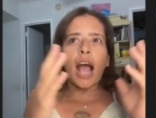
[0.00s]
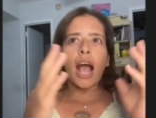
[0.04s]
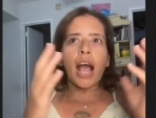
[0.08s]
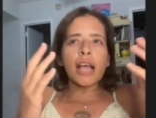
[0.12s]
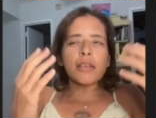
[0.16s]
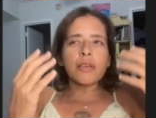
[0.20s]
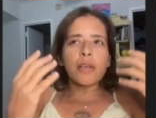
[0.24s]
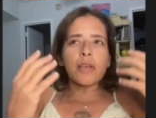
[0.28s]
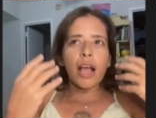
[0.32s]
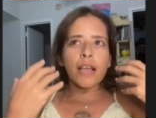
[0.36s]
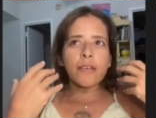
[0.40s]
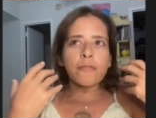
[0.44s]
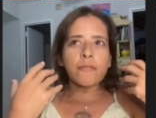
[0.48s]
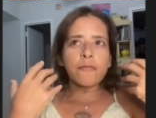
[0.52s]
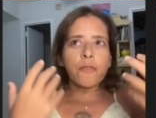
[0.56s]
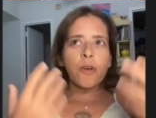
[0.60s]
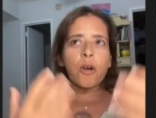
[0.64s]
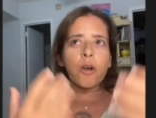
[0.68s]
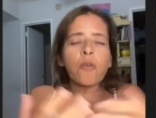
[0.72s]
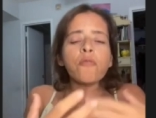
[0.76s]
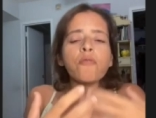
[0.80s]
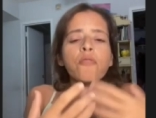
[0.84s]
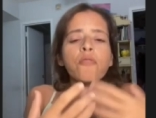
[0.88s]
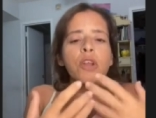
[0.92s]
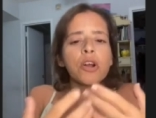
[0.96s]
i i
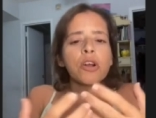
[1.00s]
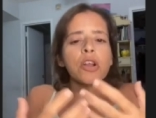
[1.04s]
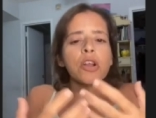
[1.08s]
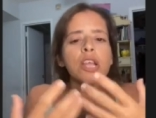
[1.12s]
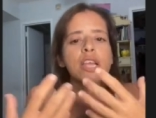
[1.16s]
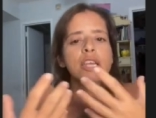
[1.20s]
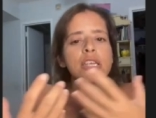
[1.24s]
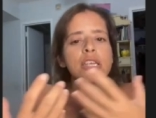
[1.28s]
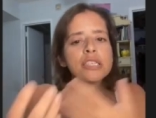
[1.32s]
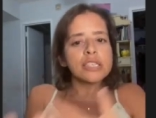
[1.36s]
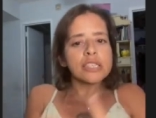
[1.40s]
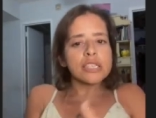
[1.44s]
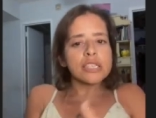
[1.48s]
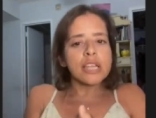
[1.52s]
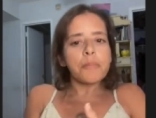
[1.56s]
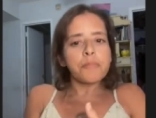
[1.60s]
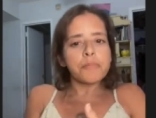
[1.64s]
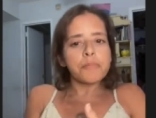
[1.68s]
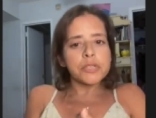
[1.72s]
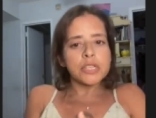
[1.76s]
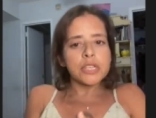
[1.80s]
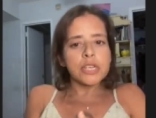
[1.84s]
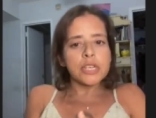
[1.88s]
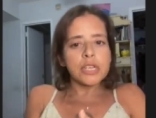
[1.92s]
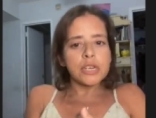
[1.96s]
felt very
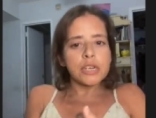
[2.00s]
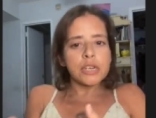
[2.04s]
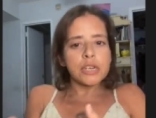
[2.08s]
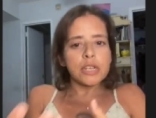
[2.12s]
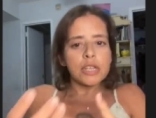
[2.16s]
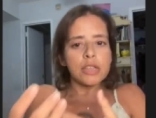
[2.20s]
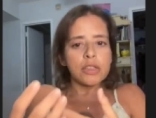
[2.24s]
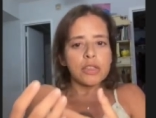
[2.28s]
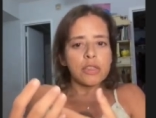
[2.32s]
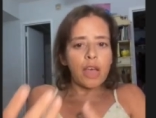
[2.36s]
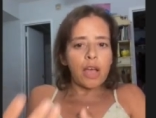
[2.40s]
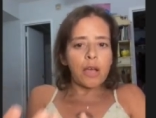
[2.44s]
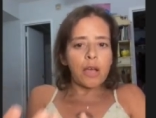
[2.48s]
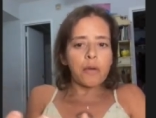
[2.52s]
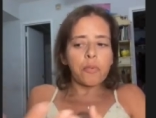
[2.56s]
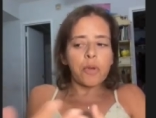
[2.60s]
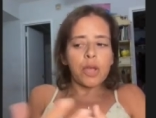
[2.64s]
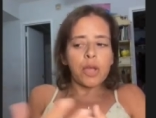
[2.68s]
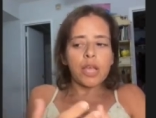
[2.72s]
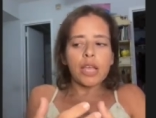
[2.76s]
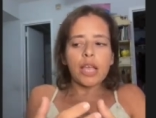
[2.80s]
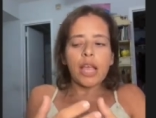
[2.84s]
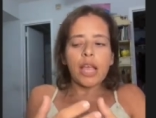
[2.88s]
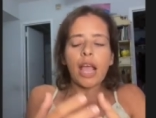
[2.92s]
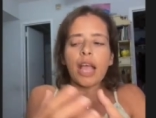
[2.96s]
accepted in that
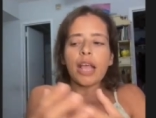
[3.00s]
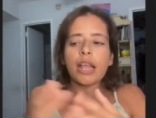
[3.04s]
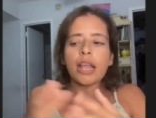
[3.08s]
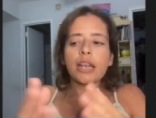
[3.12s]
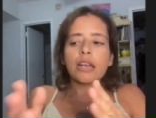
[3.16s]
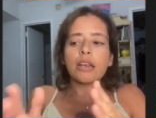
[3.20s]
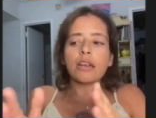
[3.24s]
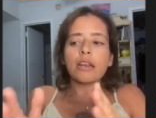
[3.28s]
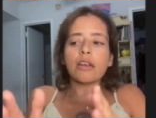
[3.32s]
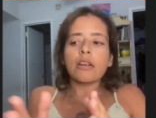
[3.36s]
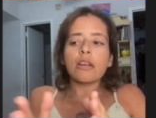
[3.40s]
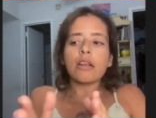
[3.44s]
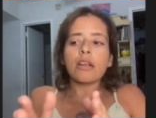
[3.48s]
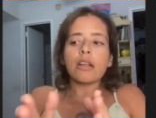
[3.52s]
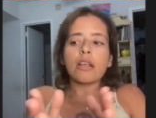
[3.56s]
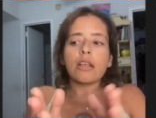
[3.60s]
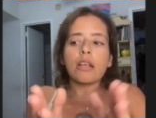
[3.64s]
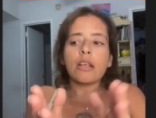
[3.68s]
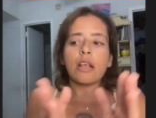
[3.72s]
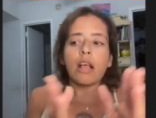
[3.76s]
way and